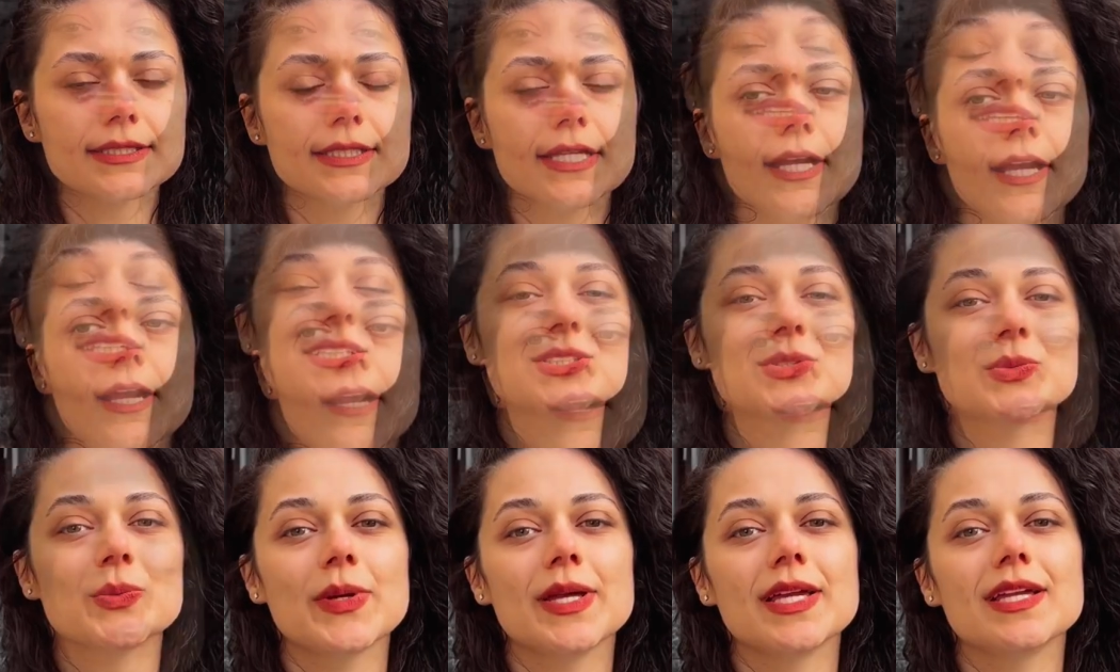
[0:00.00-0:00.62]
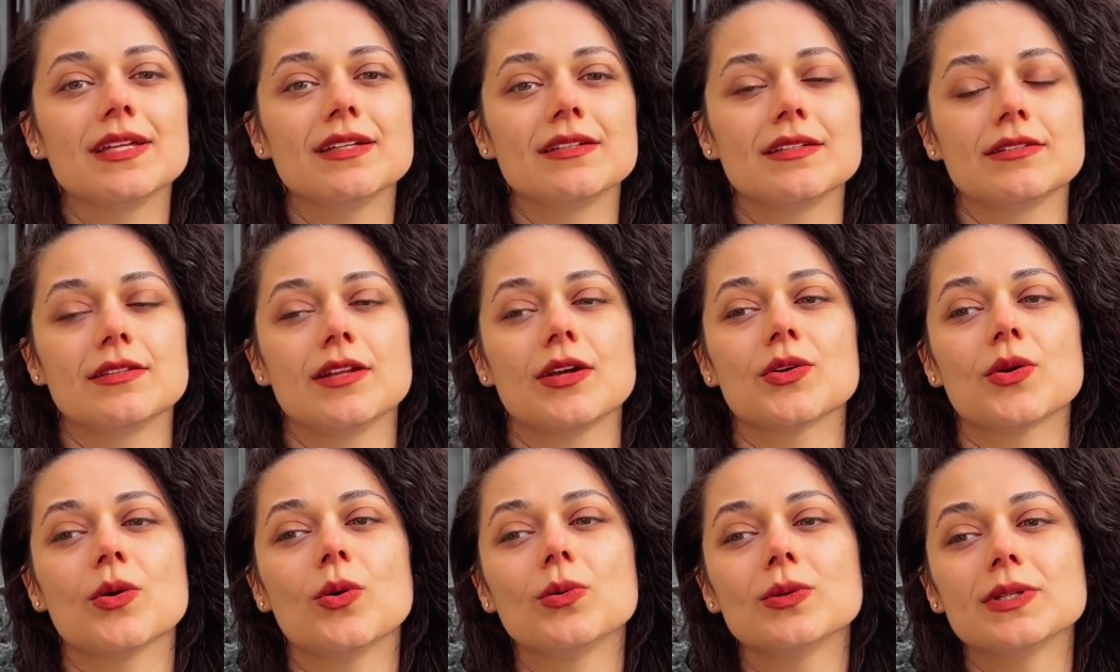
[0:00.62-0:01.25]
This way,
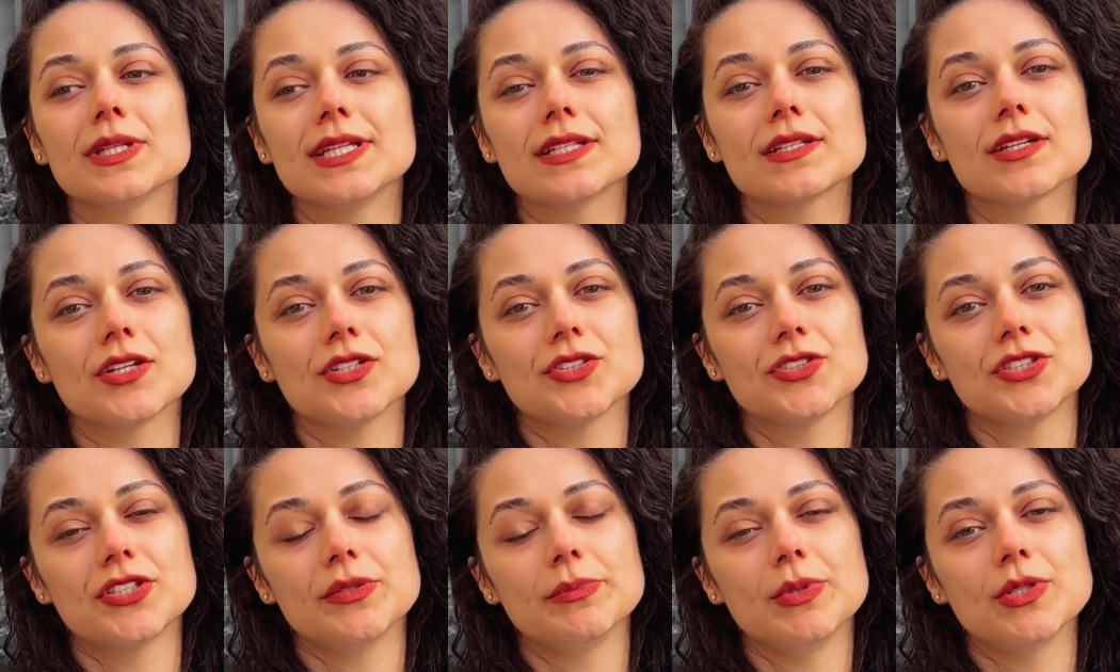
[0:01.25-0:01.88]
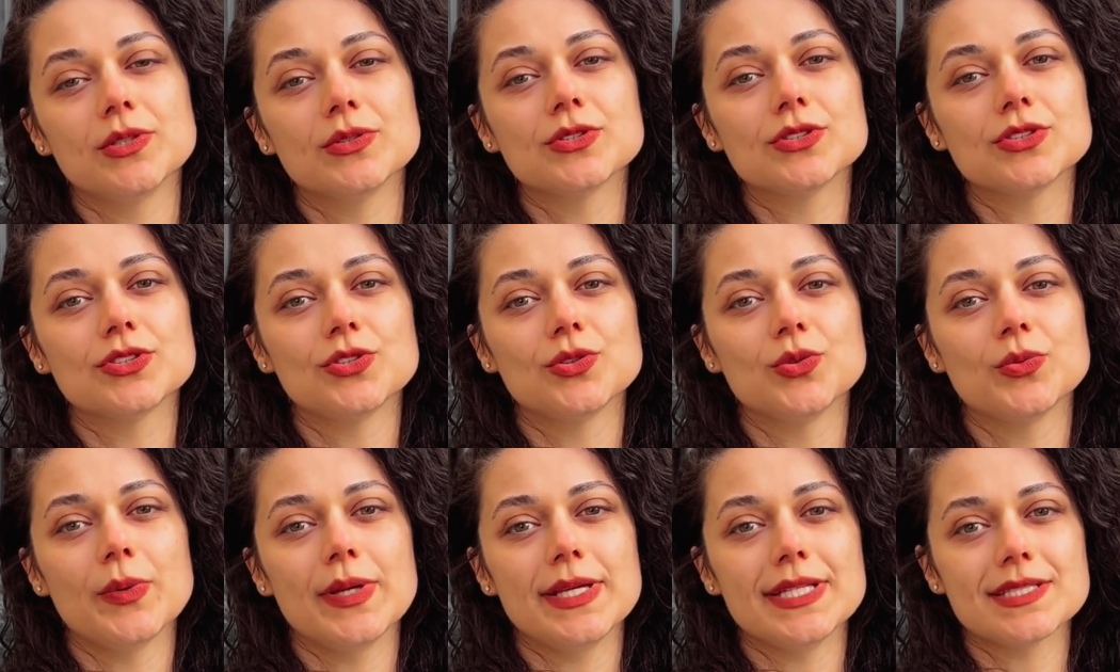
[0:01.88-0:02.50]
not only it contributes
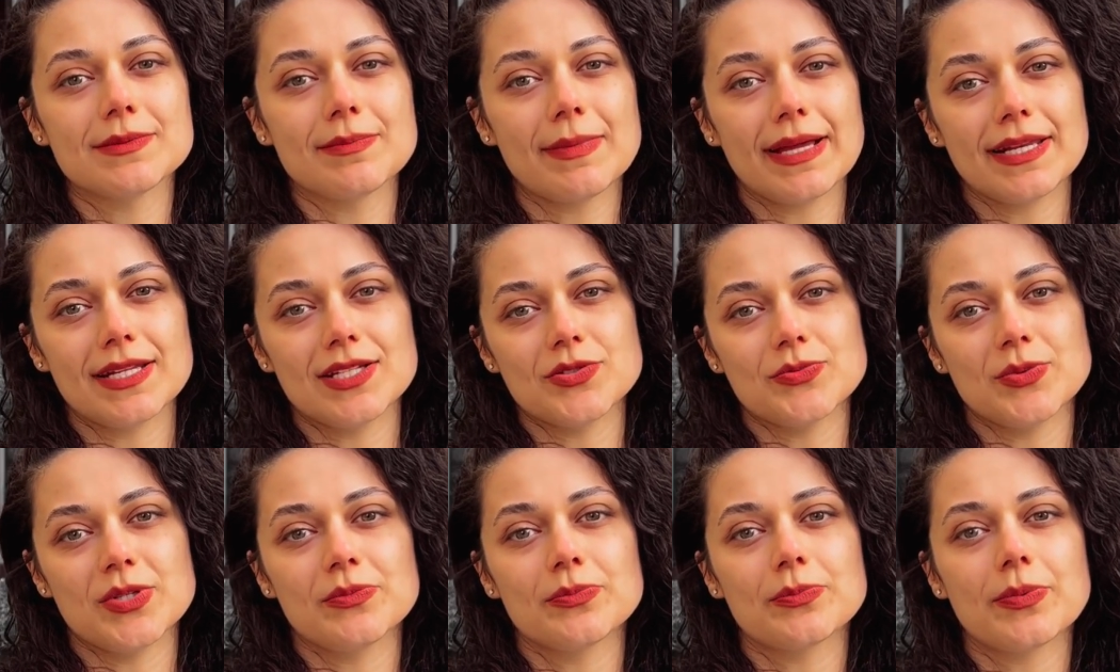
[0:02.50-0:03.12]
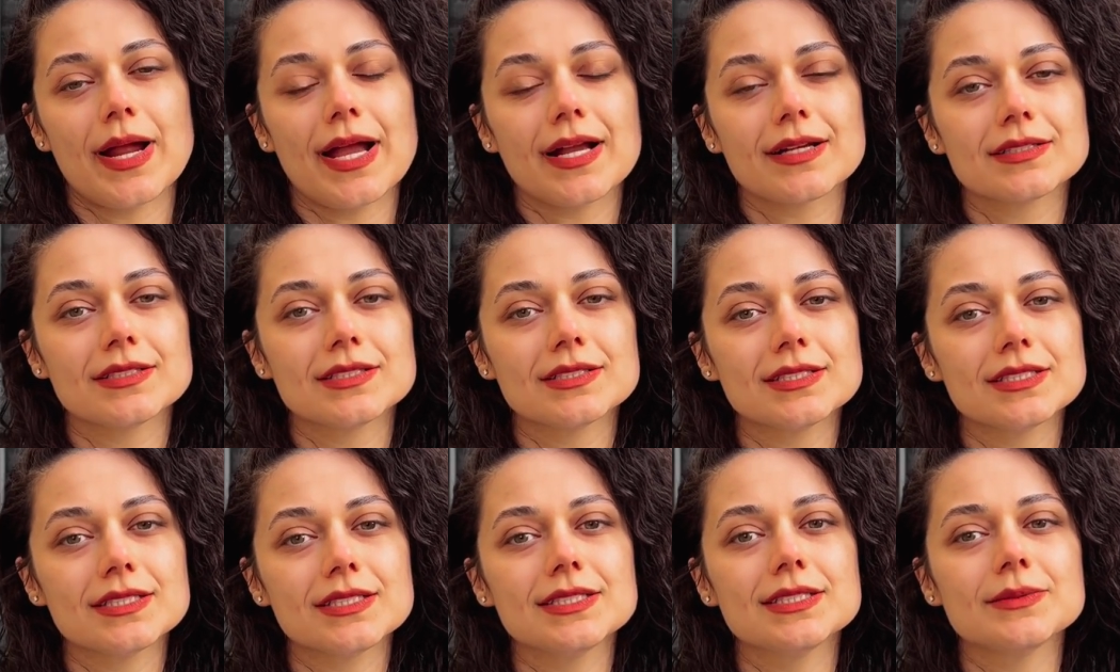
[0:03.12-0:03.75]
to waste management
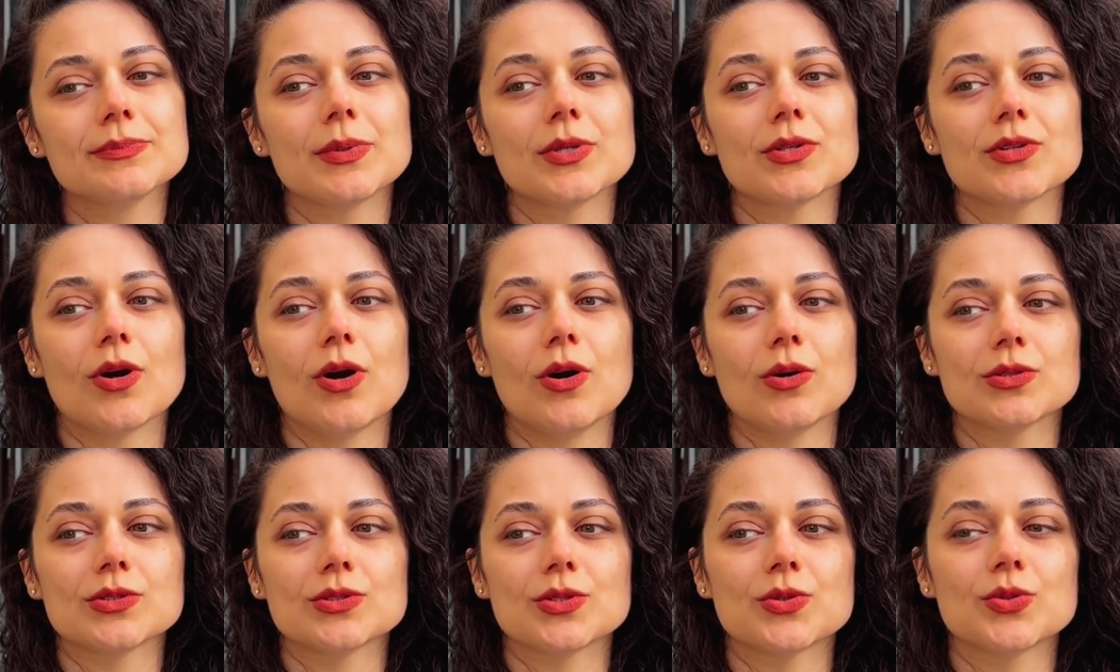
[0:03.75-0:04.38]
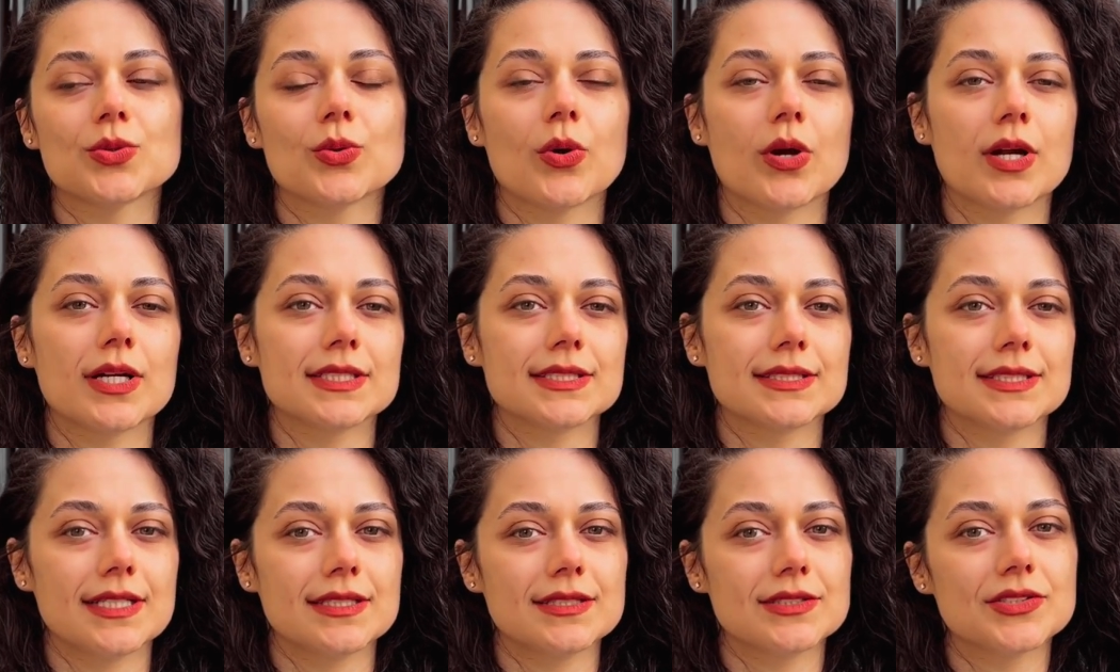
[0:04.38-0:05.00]
practices, but also
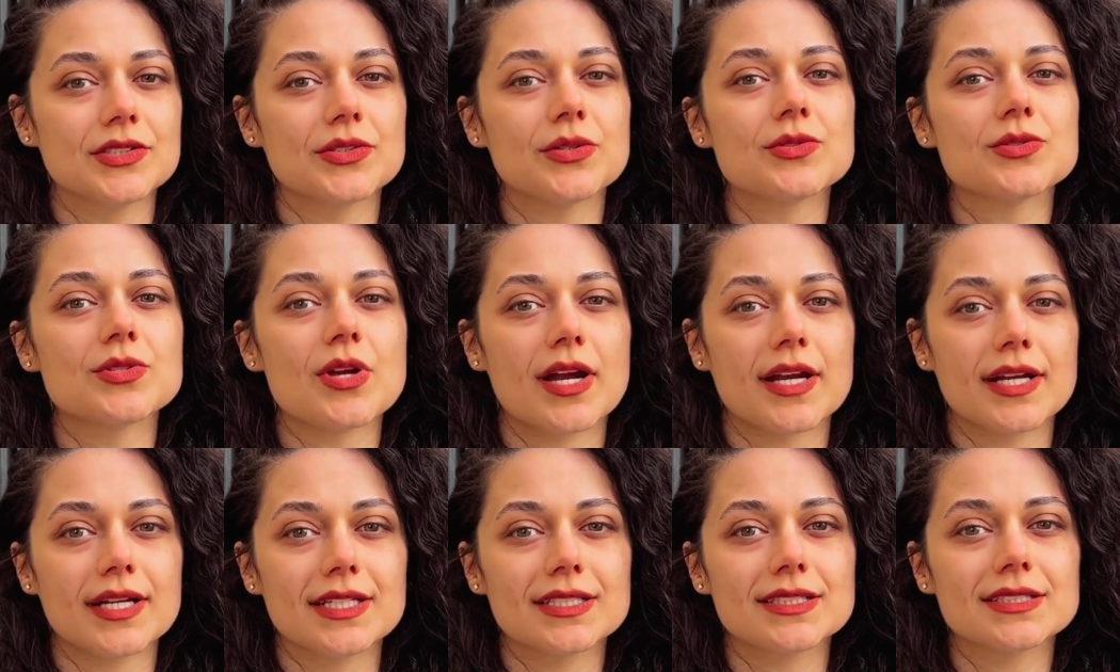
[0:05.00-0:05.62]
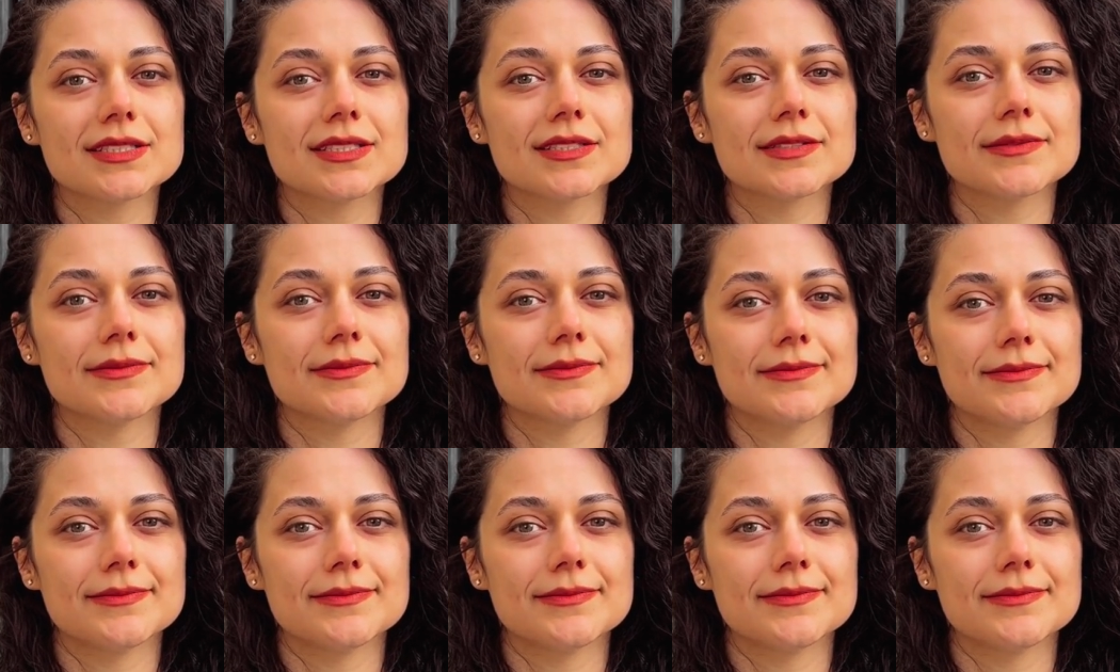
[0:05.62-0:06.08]
towards net zero targets.